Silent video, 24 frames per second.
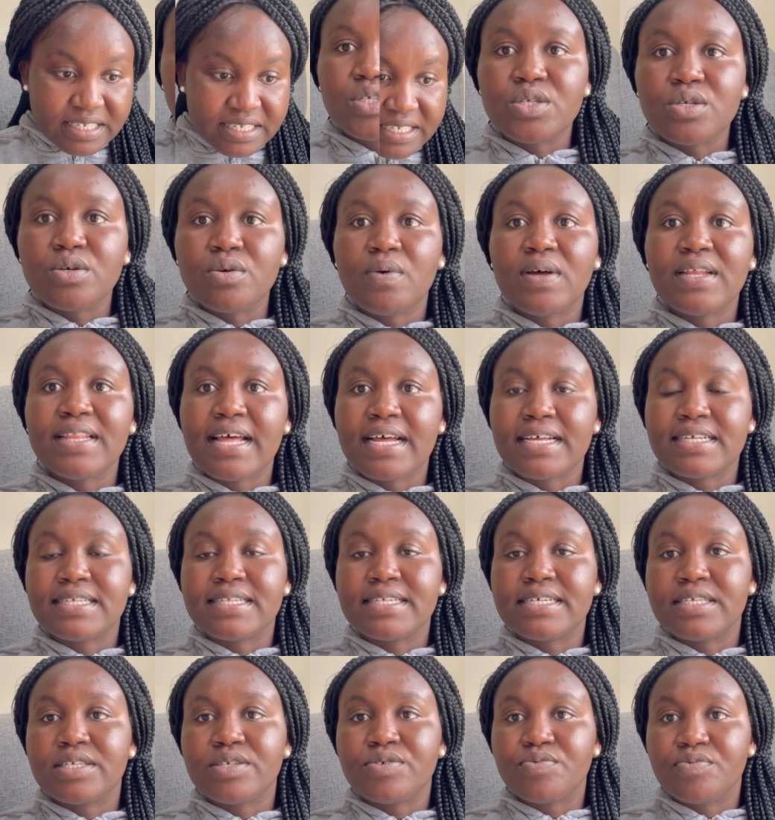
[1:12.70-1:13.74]
So what does
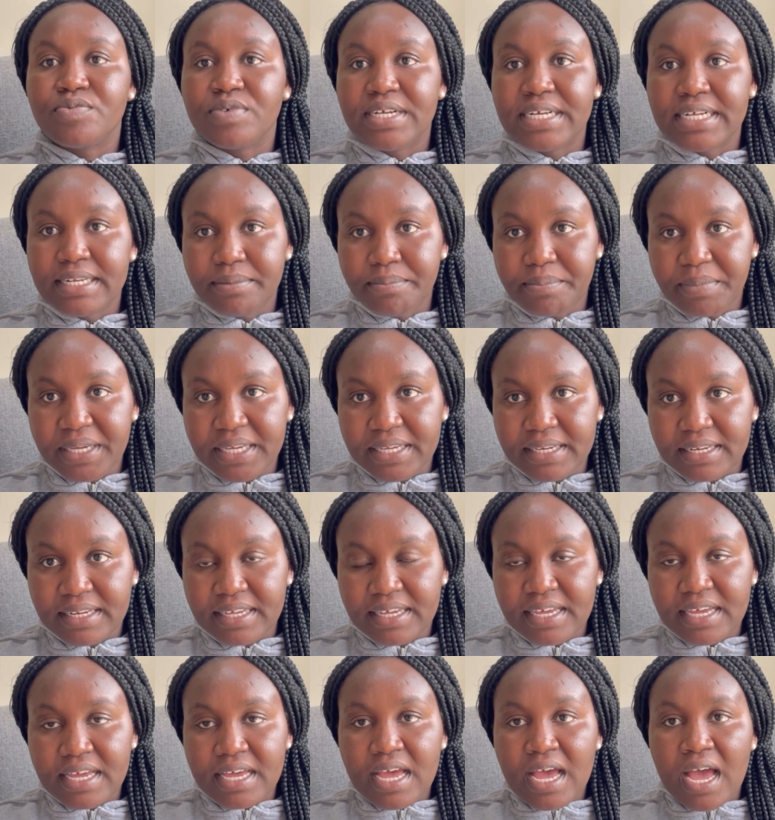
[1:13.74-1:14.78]
this really mean?
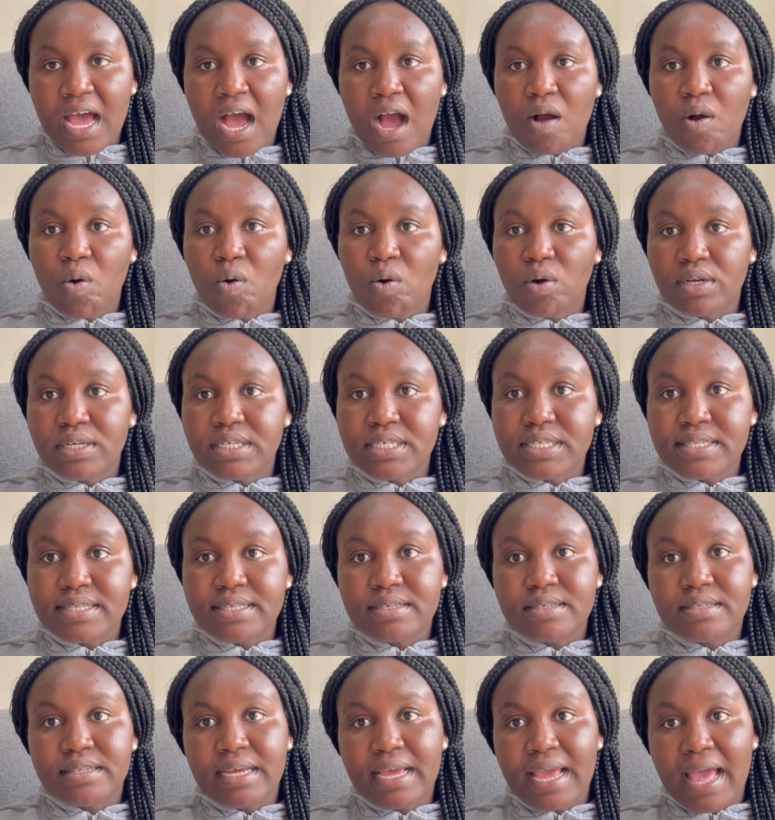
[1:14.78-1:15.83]
According to
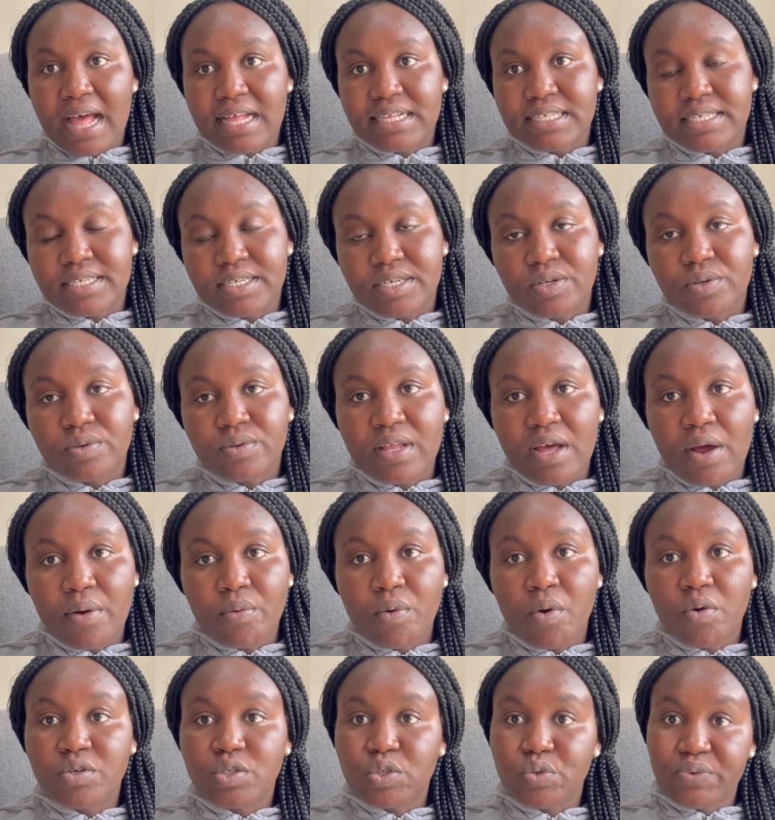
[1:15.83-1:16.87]
the article that
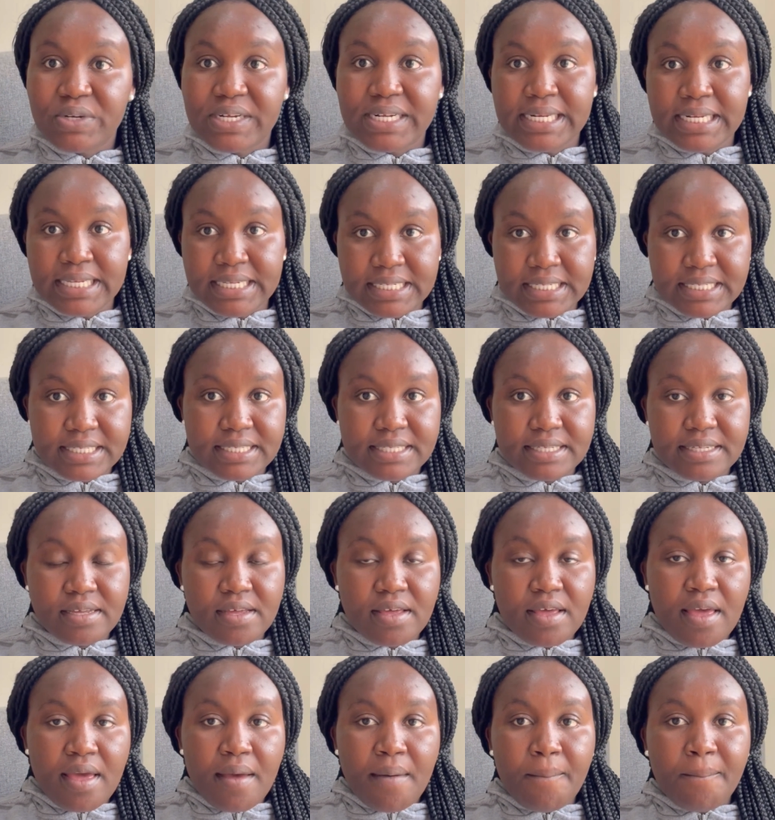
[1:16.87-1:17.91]
was released
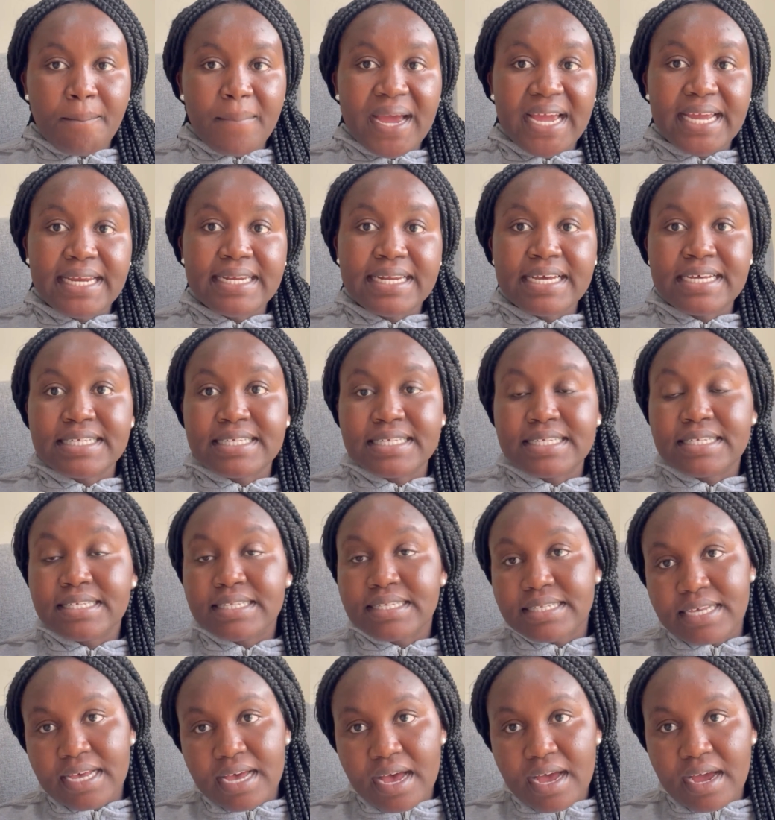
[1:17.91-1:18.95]
by Nursing
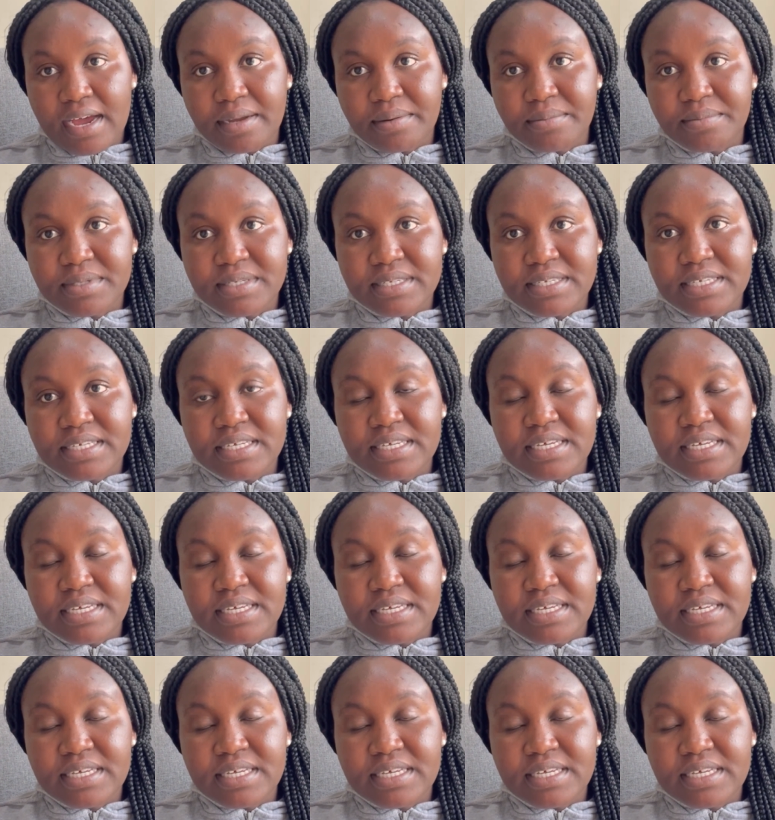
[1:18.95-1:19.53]
Times,